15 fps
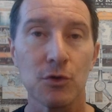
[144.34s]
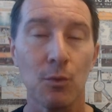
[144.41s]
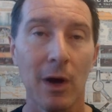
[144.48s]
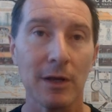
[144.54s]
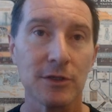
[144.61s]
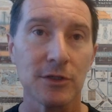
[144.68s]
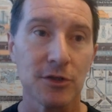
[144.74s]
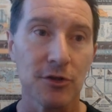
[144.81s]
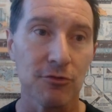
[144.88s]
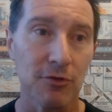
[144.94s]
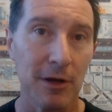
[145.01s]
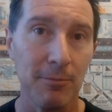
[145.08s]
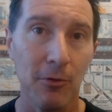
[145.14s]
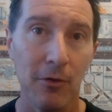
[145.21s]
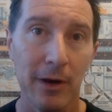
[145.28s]
one's
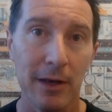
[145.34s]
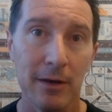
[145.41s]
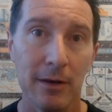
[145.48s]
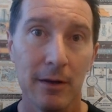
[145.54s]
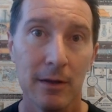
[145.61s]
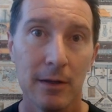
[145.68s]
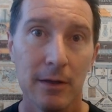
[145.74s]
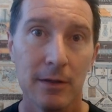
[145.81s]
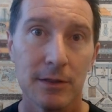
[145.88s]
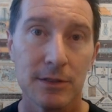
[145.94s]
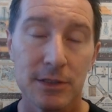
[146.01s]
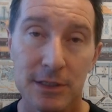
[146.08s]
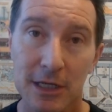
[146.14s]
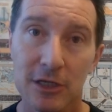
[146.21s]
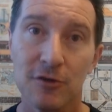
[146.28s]

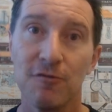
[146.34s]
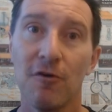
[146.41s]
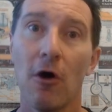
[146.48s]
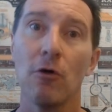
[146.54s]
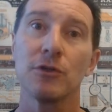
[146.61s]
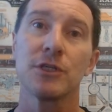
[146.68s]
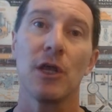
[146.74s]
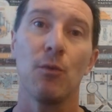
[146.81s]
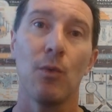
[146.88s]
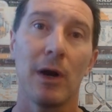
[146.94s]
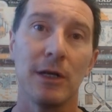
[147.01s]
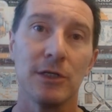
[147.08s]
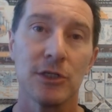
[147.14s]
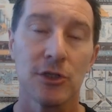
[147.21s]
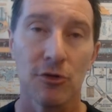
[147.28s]
3.6 volts, and one
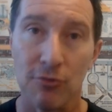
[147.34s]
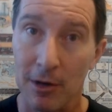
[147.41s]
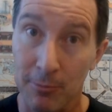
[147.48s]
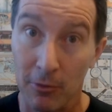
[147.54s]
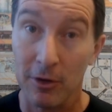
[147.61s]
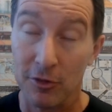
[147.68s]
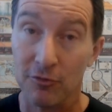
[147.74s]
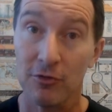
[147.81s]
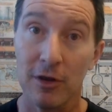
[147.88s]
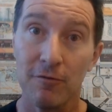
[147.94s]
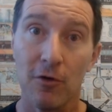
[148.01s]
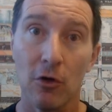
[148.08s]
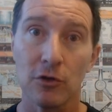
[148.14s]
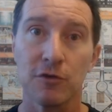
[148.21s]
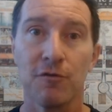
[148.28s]
is 3.3
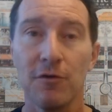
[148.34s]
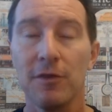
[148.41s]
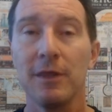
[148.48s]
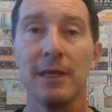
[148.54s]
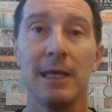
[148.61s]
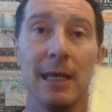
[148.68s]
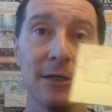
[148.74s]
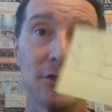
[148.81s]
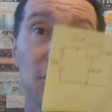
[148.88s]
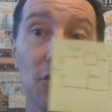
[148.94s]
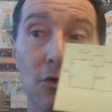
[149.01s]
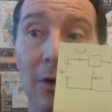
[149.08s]
volts for the internal